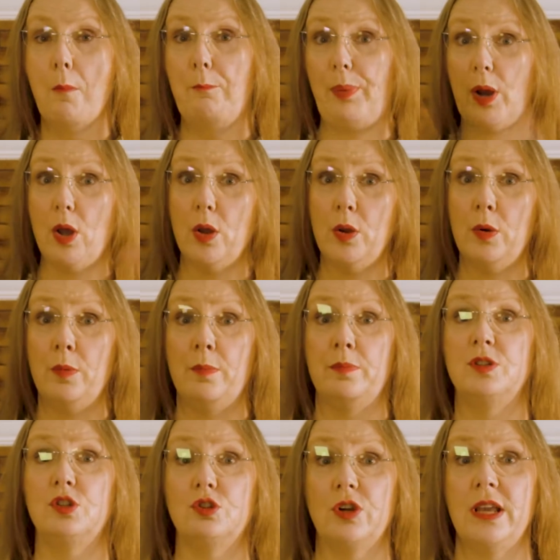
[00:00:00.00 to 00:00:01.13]
Boom!
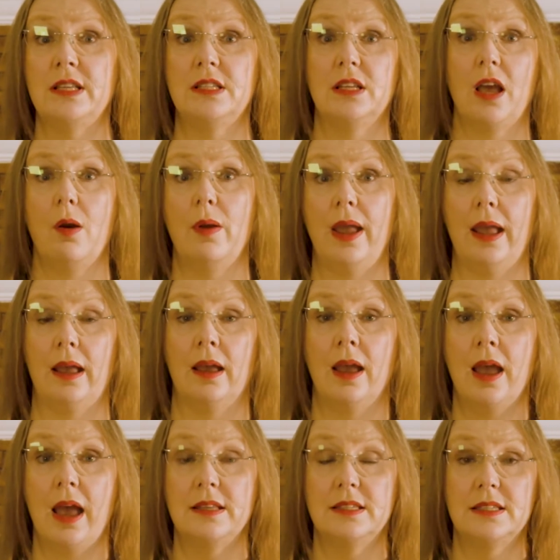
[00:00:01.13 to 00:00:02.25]
Streets going.
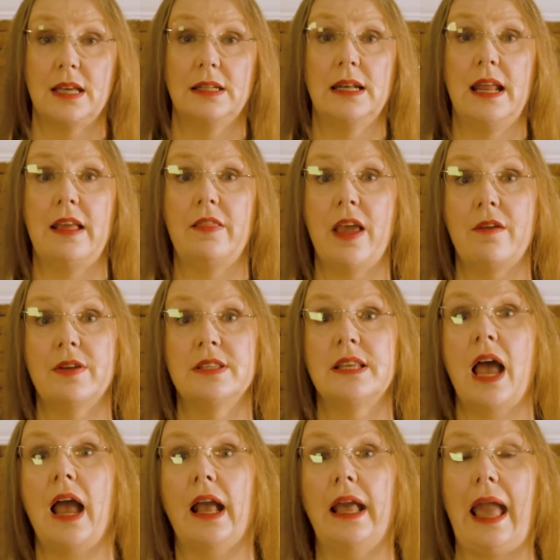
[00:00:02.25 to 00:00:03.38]
And suddenly there is
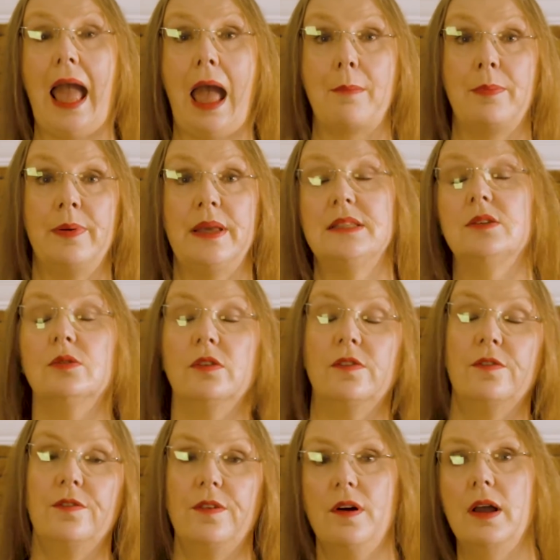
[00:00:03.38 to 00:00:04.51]
a gap. It's called a
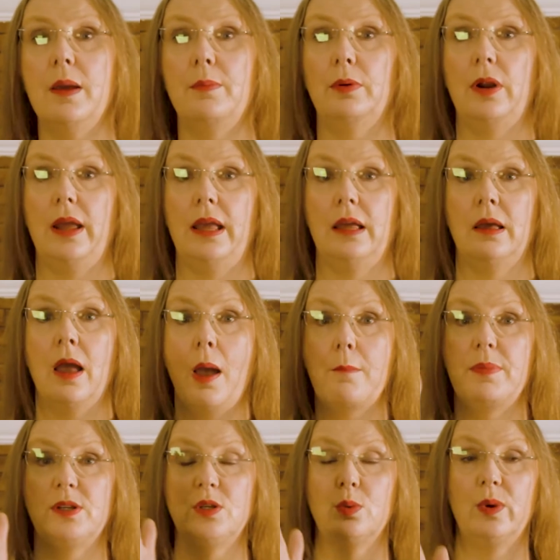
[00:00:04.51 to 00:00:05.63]
fire break
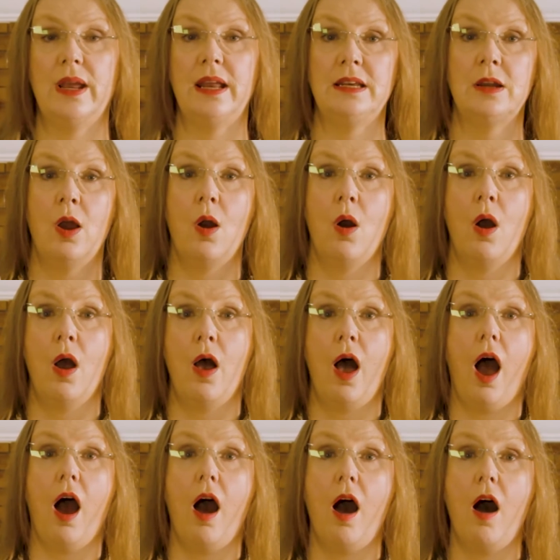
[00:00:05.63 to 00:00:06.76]
between
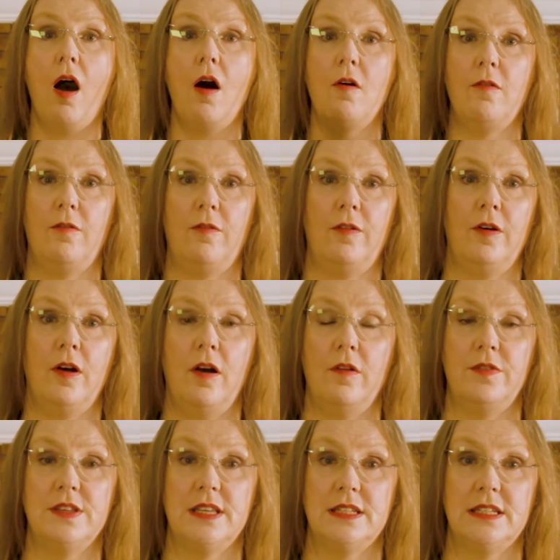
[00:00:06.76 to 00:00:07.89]
half
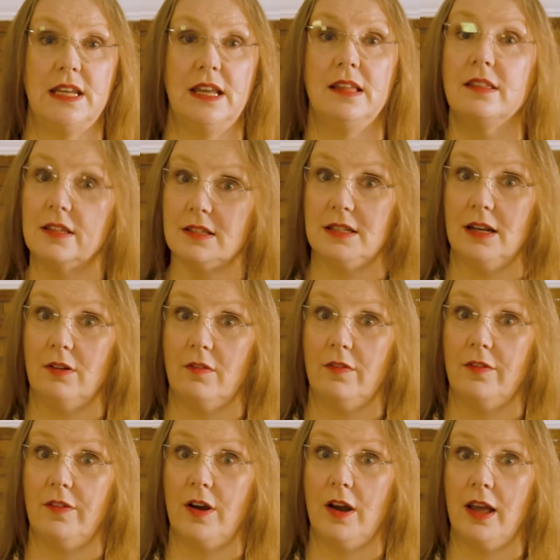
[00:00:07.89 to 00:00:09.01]
of the city that's still on
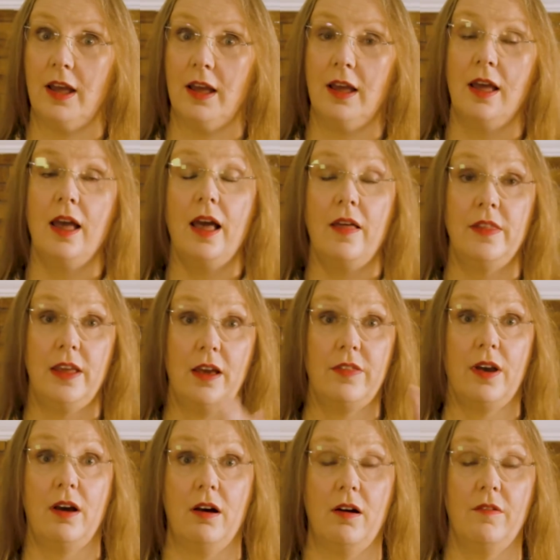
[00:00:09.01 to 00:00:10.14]
fire and the
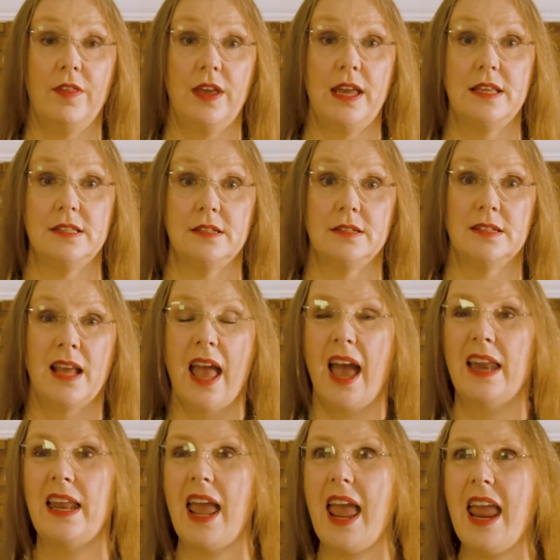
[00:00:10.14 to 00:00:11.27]
other half that isn't.
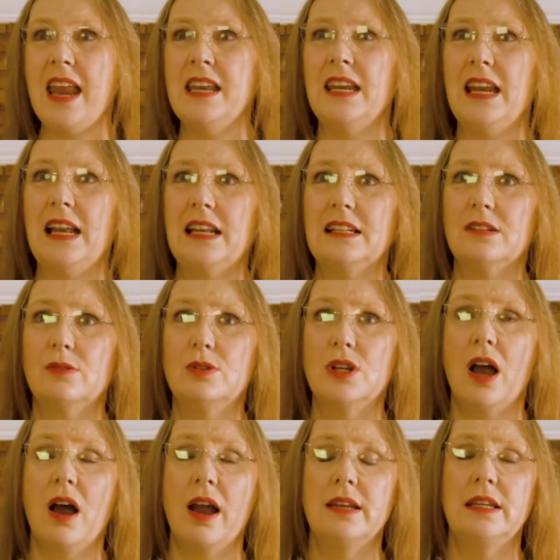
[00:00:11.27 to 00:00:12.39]
And any little
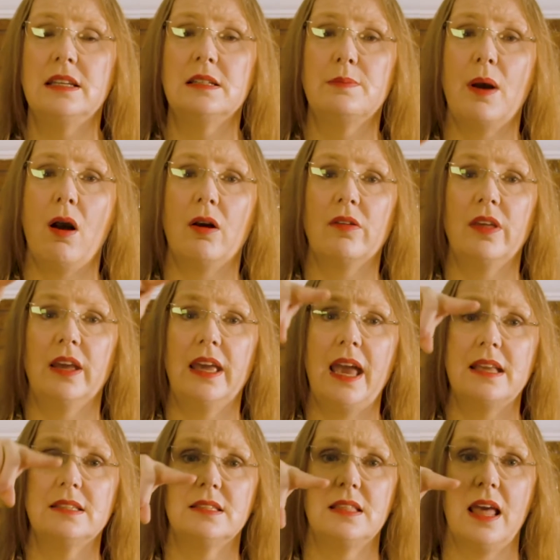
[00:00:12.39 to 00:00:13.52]
tiny spark that
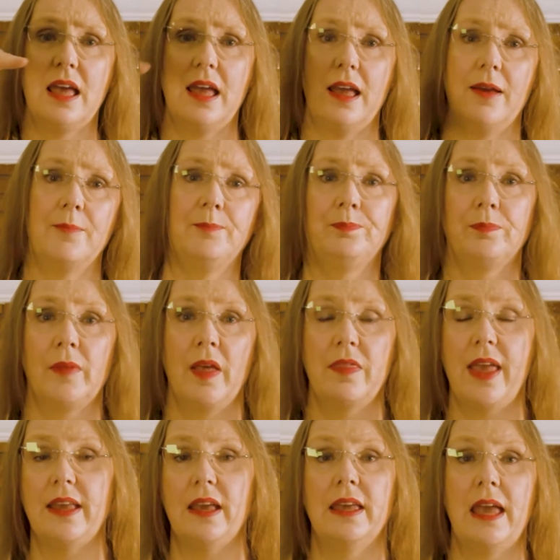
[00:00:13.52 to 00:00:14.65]
gets there,
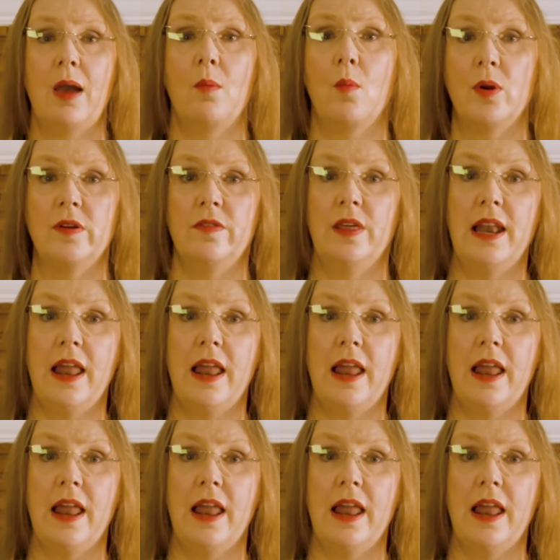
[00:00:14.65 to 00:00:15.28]
they can get one of the